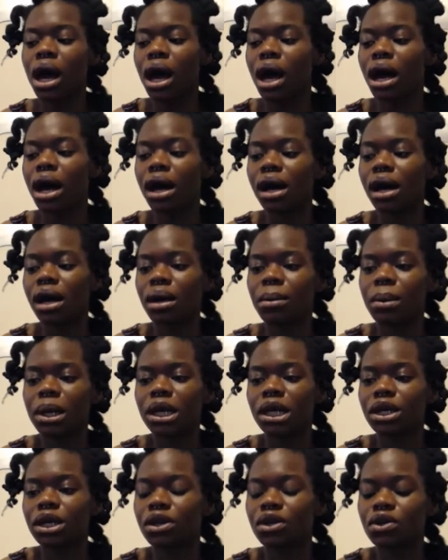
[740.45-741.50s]
Um, and I
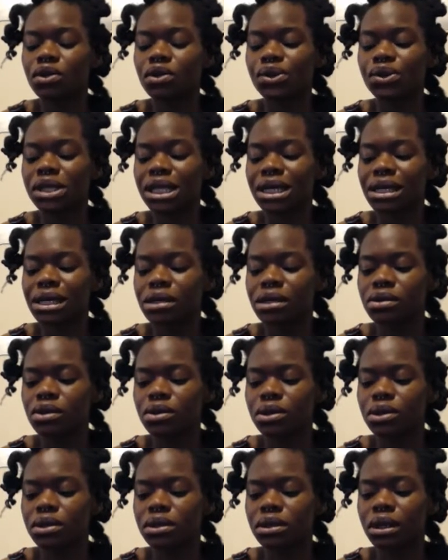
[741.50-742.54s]
used
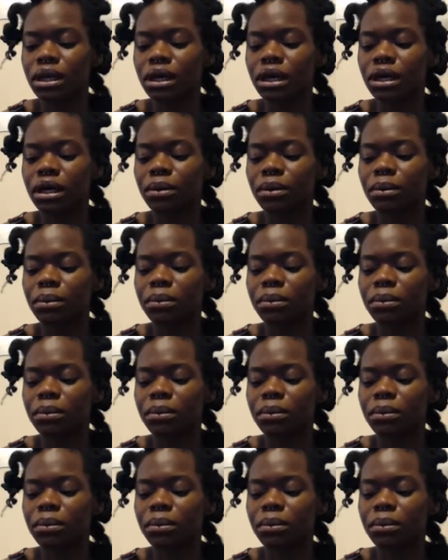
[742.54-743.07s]
this um,